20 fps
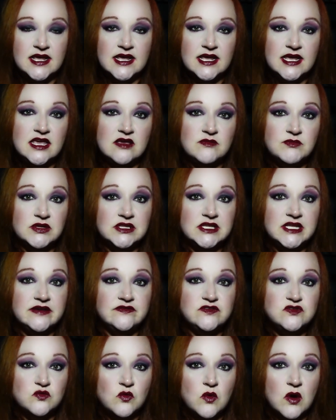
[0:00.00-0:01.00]
he
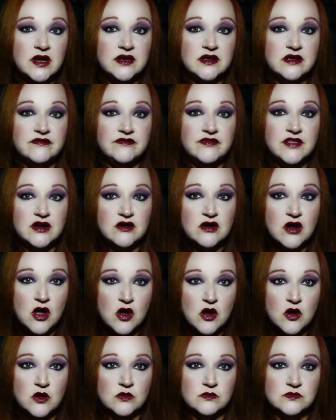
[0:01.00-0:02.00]
believed one of their
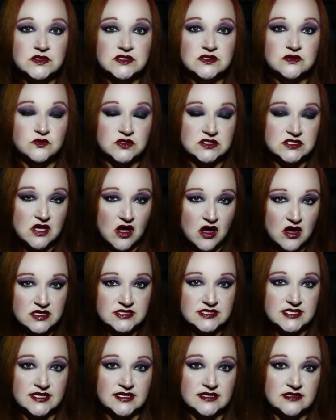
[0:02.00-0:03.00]
homes was
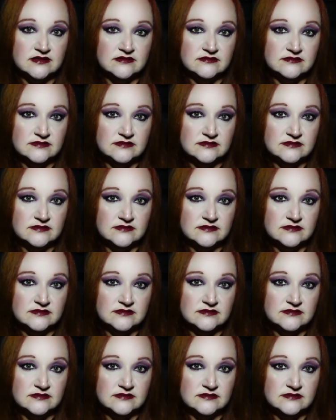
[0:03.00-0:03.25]
haunted.